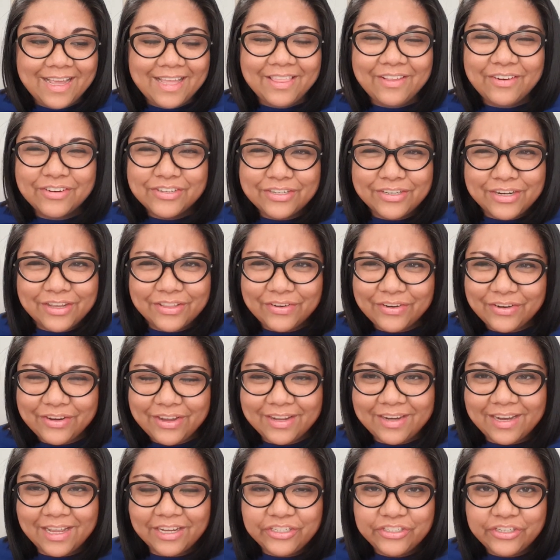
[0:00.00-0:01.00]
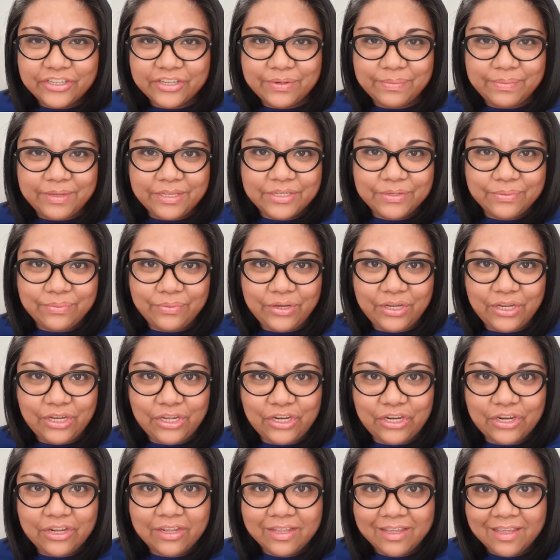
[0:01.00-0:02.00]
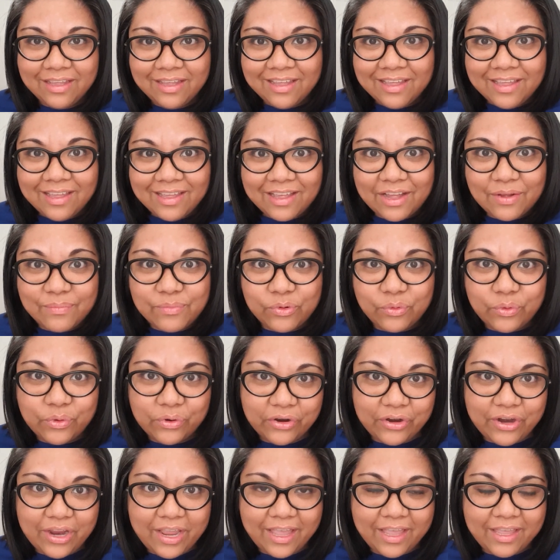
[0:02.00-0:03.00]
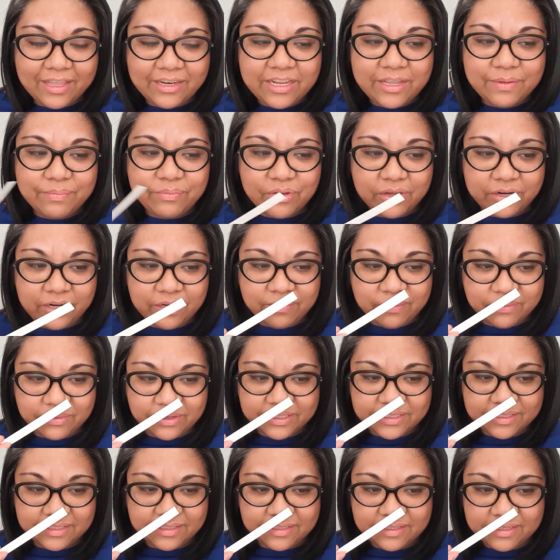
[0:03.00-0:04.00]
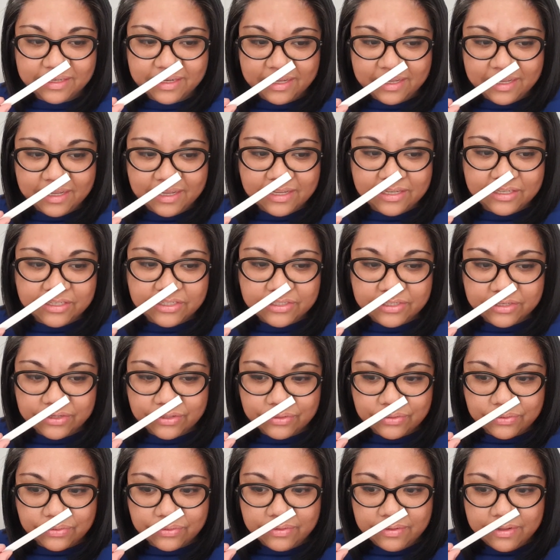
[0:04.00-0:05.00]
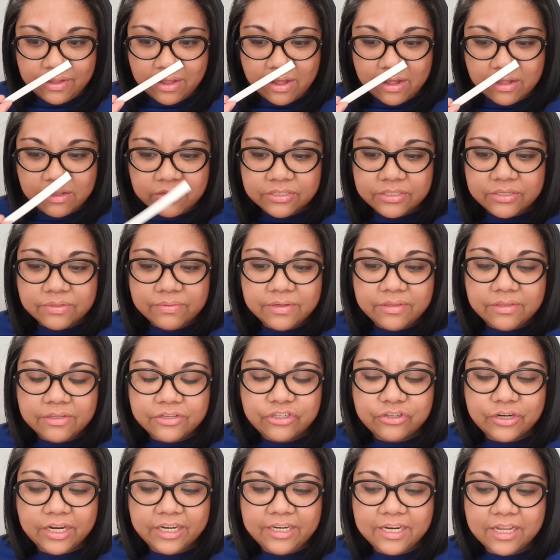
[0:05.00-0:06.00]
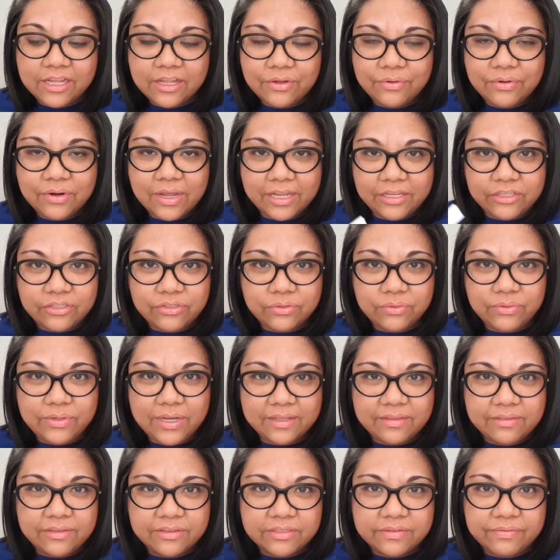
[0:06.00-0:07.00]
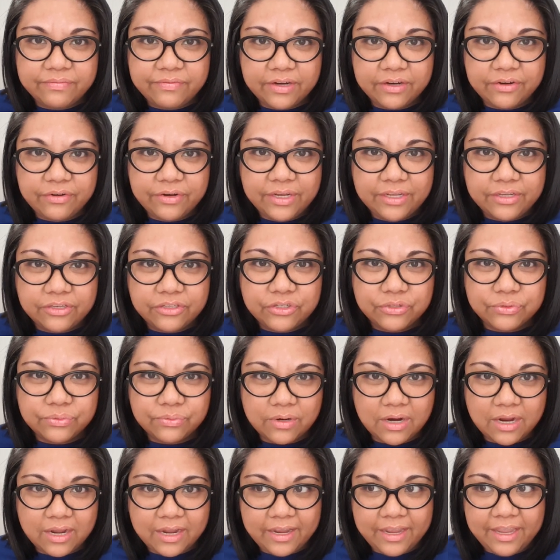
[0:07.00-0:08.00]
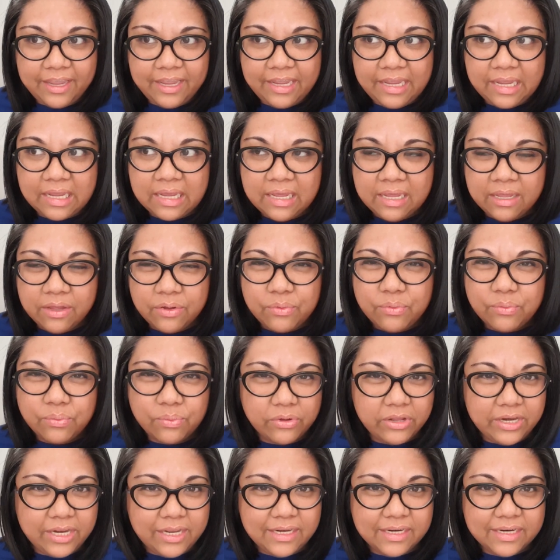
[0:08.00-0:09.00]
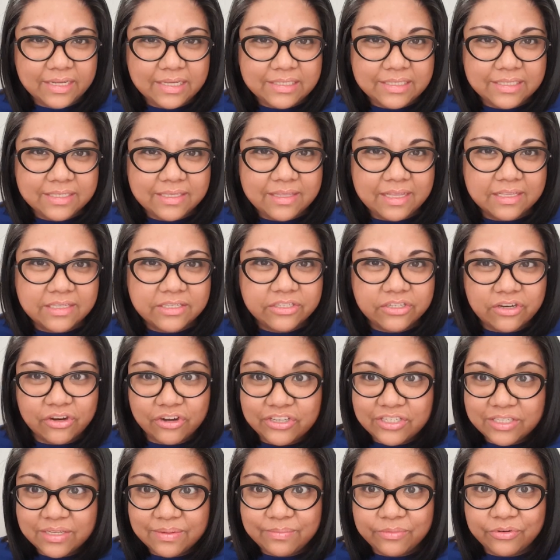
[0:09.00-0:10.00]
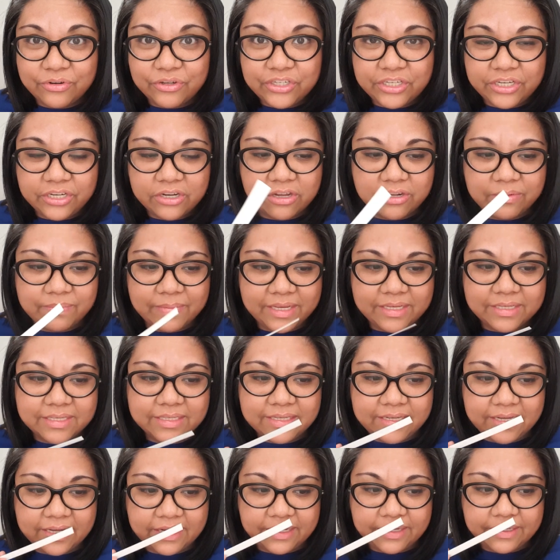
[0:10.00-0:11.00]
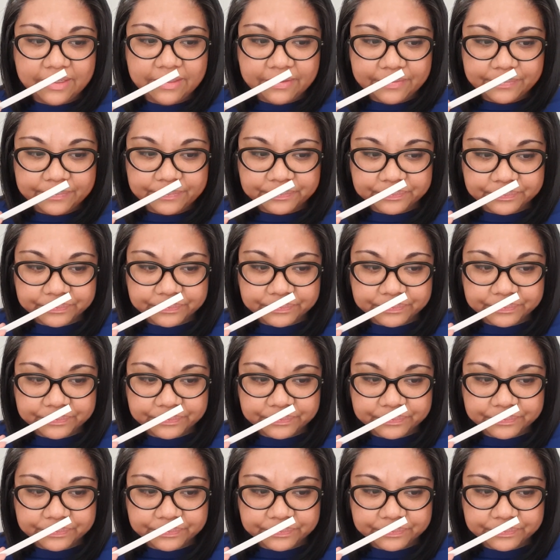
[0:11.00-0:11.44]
there's another connection between Amour and Hypnotic Poison. So also in the dry down, I do get this very dry woodiness that starts emerging on my skin.